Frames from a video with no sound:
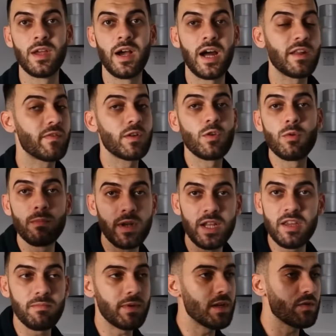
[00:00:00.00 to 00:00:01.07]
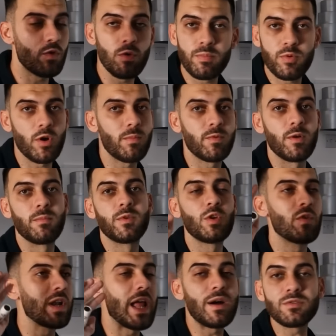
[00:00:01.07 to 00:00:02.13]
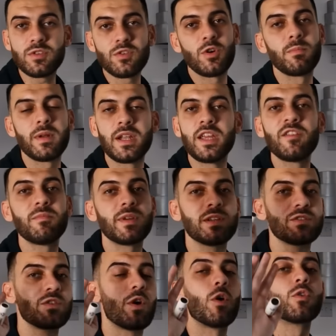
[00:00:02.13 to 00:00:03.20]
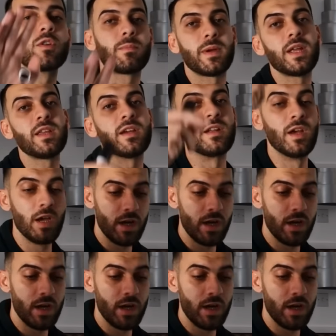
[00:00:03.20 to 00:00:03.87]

And if you don't believe me, no problem. You're allowed to not believe me. It's your own opinion.